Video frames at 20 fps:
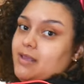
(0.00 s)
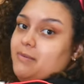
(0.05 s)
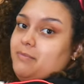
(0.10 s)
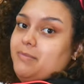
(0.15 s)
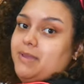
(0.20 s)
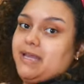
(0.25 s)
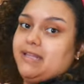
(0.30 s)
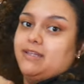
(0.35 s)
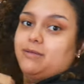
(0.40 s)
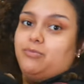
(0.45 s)

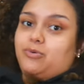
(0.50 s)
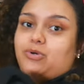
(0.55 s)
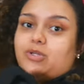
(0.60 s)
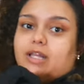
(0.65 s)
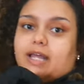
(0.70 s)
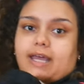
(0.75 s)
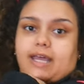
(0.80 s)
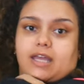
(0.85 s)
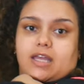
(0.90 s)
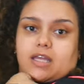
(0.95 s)
Me at the pool,
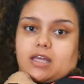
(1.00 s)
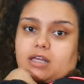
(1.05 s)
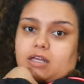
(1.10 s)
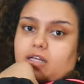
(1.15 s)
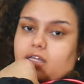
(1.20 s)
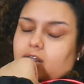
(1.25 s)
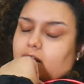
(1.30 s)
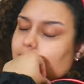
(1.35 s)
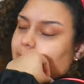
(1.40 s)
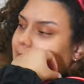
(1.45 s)
like,
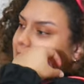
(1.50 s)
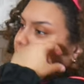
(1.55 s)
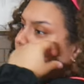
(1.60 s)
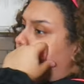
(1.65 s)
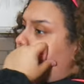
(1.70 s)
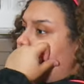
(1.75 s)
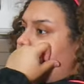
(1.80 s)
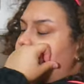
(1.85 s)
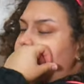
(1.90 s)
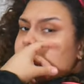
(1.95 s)

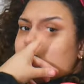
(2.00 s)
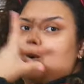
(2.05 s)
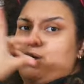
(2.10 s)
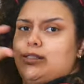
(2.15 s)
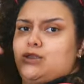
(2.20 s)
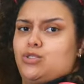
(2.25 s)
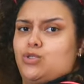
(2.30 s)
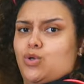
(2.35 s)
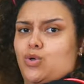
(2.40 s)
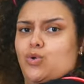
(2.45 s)
anyway, so I
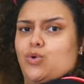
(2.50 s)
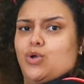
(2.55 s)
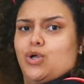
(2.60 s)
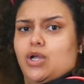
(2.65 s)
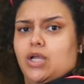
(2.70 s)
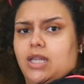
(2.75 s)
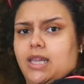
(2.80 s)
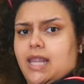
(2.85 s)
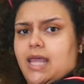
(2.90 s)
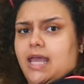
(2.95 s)
told
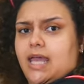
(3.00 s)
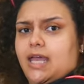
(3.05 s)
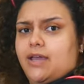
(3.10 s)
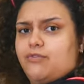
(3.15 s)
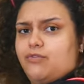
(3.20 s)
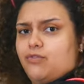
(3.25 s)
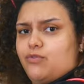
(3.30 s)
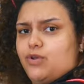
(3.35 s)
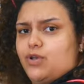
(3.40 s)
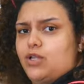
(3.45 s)
her, like,
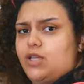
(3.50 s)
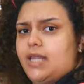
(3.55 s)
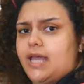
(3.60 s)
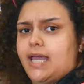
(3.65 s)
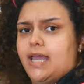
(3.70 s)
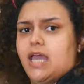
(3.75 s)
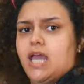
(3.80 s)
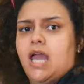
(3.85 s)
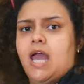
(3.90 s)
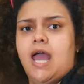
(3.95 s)
for real, like,
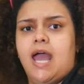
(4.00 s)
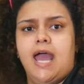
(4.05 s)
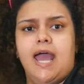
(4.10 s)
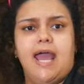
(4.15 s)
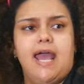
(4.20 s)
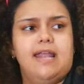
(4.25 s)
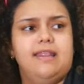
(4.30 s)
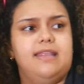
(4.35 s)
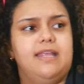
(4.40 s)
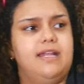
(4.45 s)

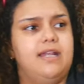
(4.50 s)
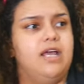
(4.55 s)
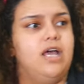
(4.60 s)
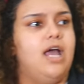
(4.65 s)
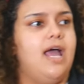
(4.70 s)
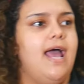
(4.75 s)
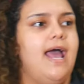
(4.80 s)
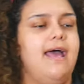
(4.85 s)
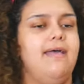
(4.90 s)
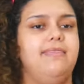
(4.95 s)
and
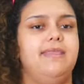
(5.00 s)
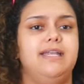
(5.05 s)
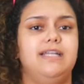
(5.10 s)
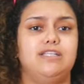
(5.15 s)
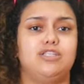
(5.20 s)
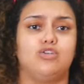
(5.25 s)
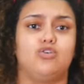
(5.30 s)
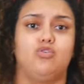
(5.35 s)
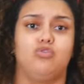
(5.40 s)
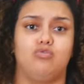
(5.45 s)
then
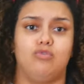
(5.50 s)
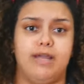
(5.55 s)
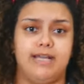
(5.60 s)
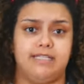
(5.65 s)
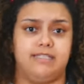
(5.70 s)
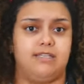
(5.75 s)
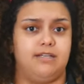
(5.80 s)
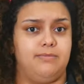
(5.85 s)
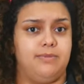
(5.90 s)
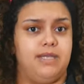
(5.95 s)
it's
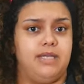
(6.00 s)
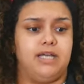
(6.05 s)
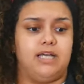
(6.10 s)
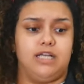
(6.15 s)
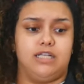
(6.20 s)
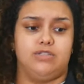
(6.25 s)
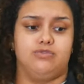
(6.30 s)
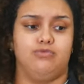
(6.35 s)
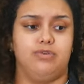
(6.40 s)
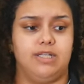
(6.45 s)
crazy to me,
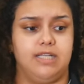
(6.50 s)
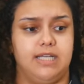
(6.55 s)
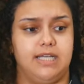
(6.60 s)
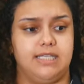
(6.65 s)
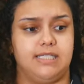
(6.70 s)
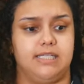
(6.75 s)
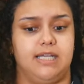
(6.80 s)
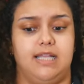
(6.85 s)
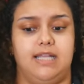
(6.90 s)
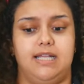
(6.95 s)
because really,
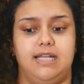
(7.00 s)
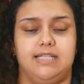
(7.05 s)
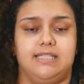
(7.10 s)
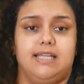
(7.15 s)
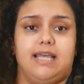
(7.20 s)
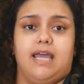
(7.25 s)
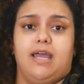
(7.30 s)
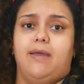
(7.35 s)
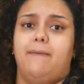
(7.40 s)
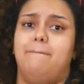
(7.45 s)
it's, and then it's
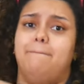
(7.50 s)
like,